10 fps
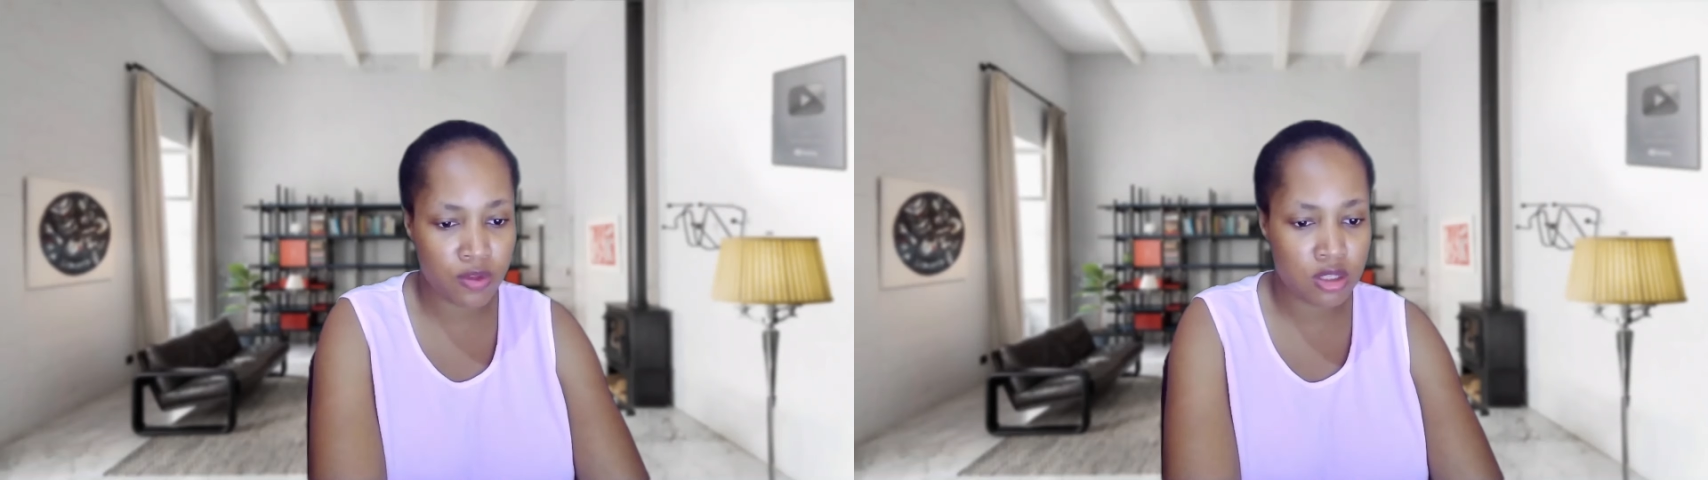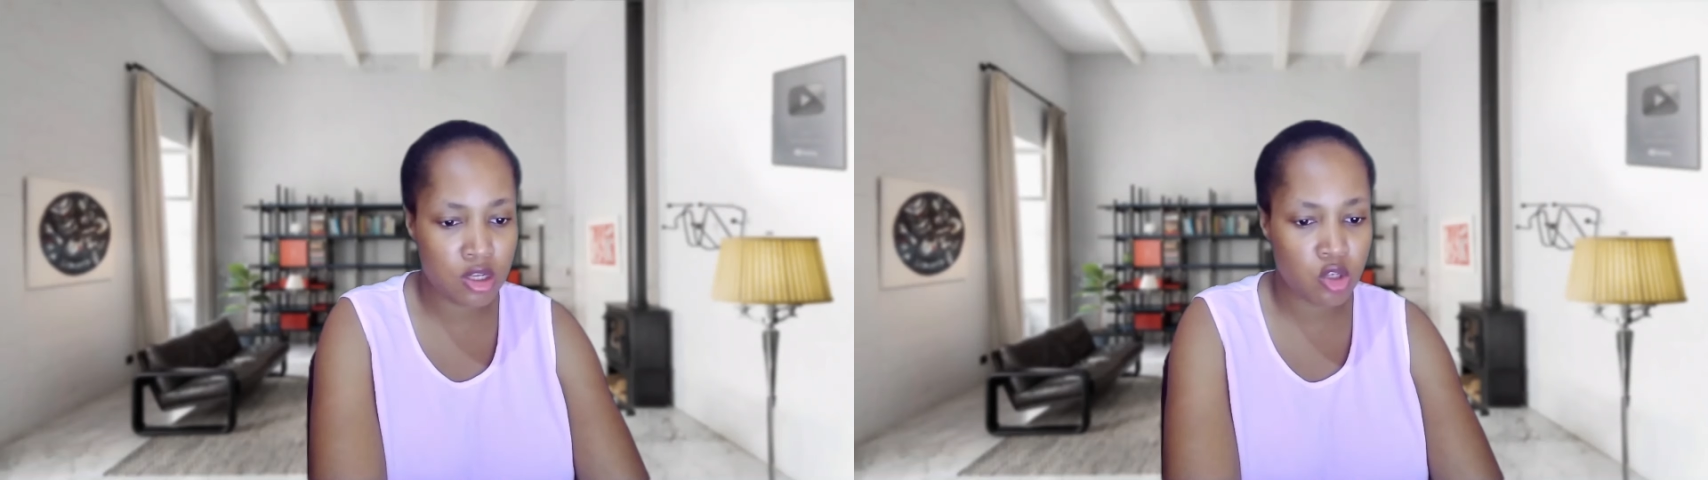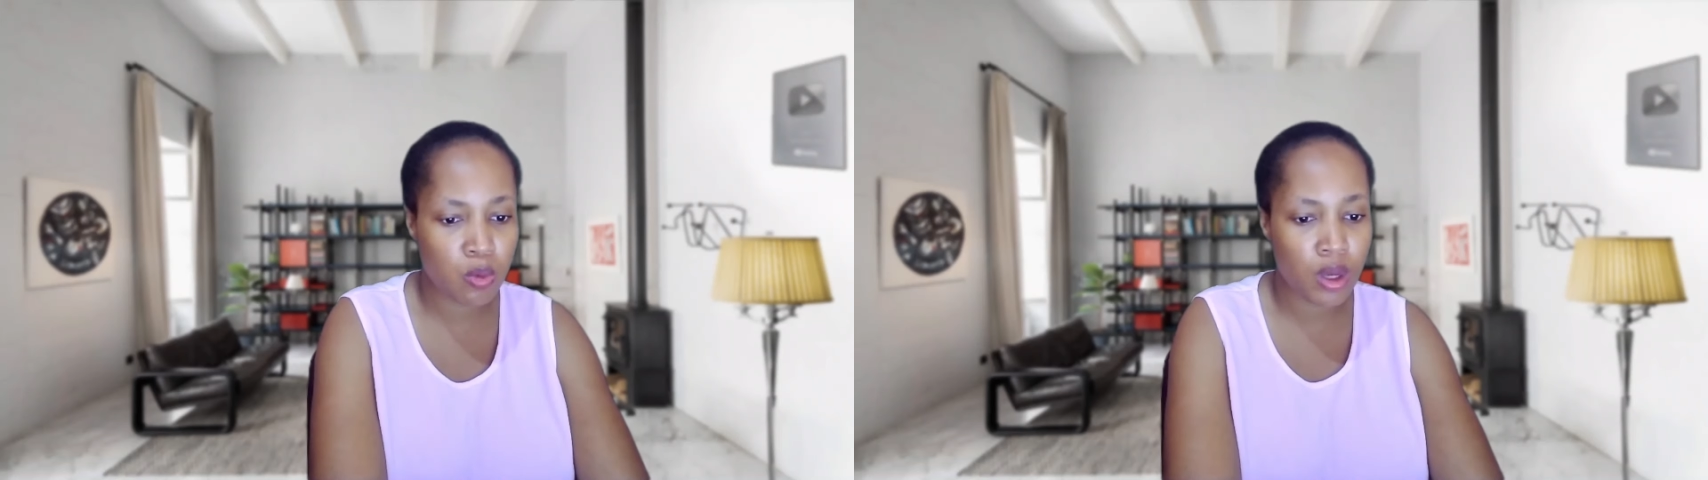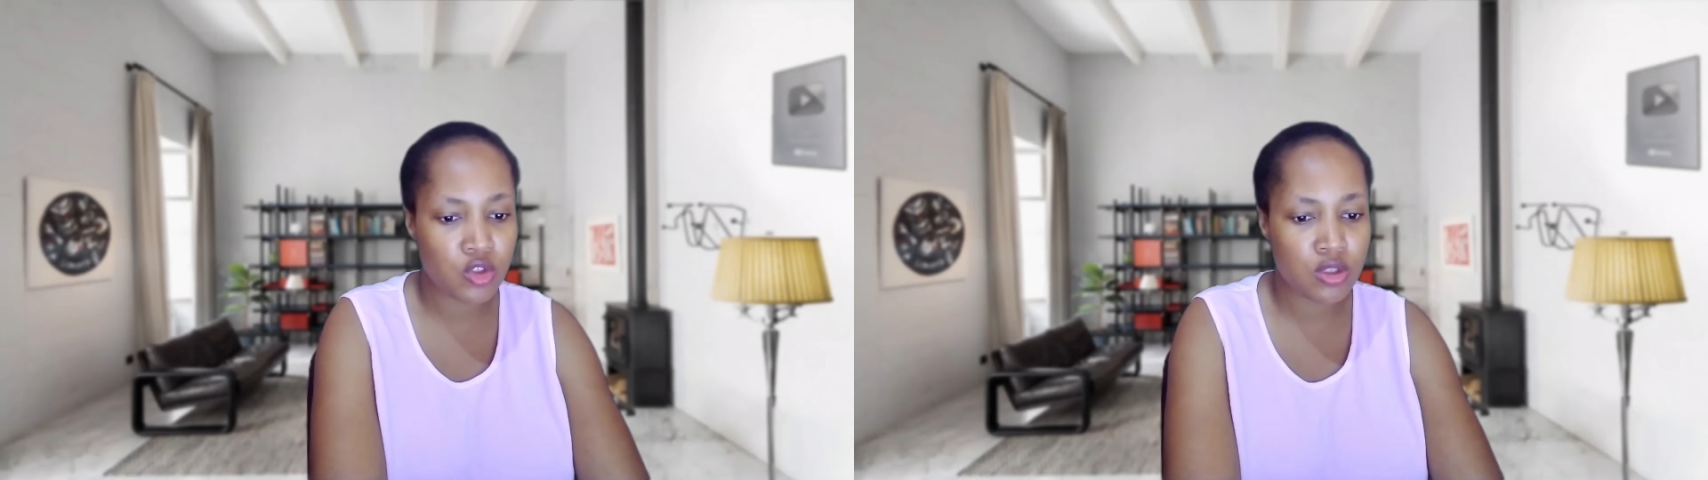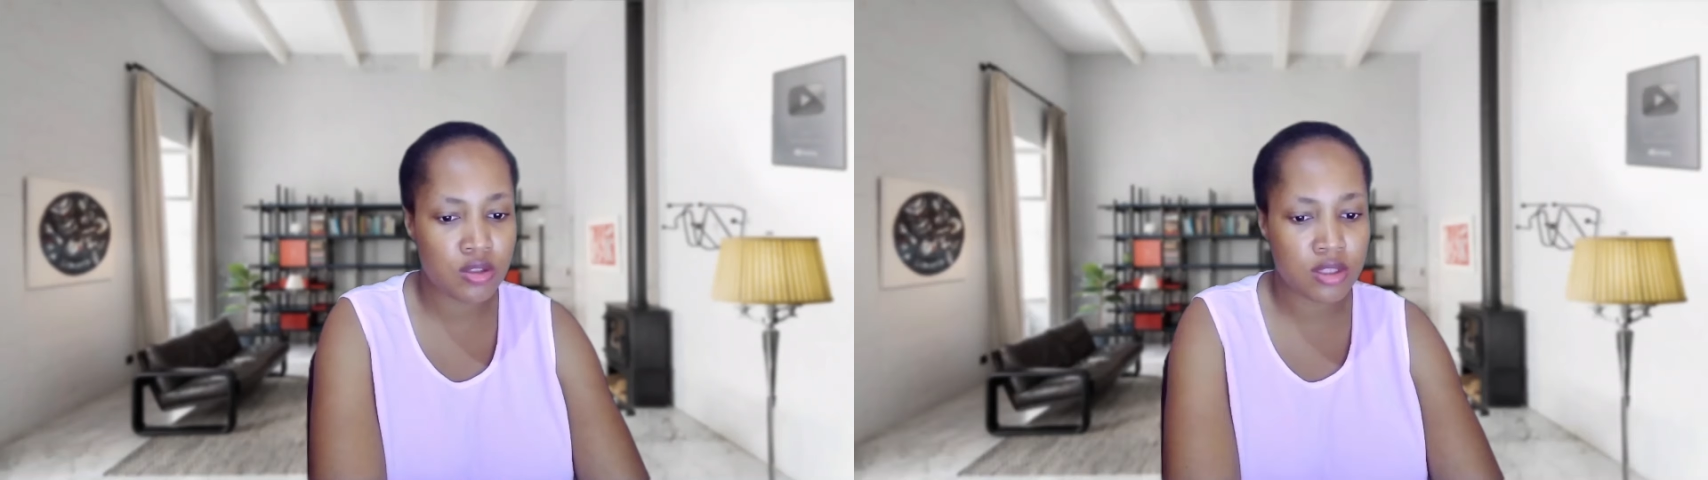of the
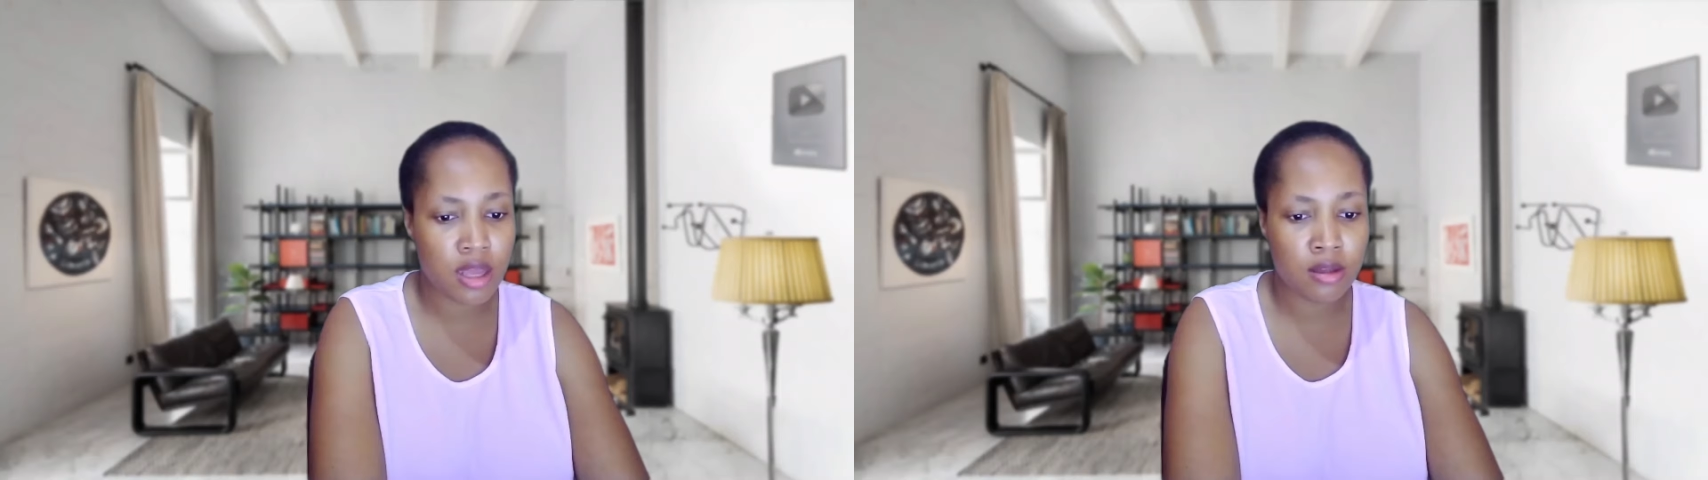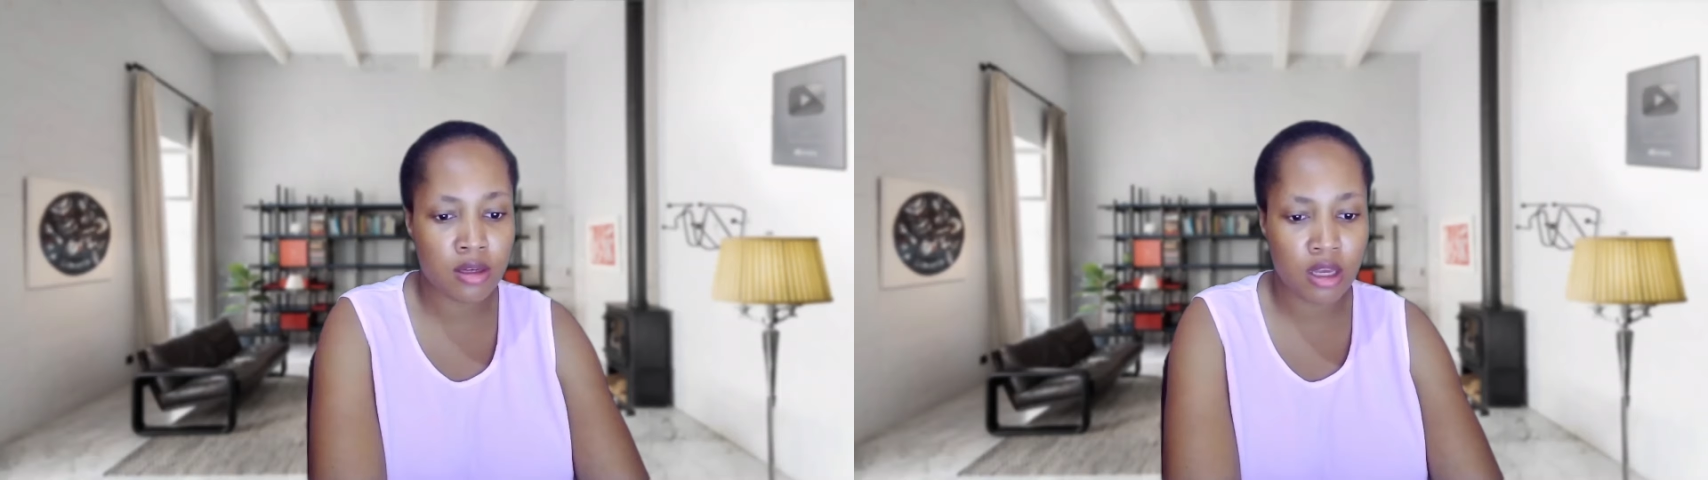situations and the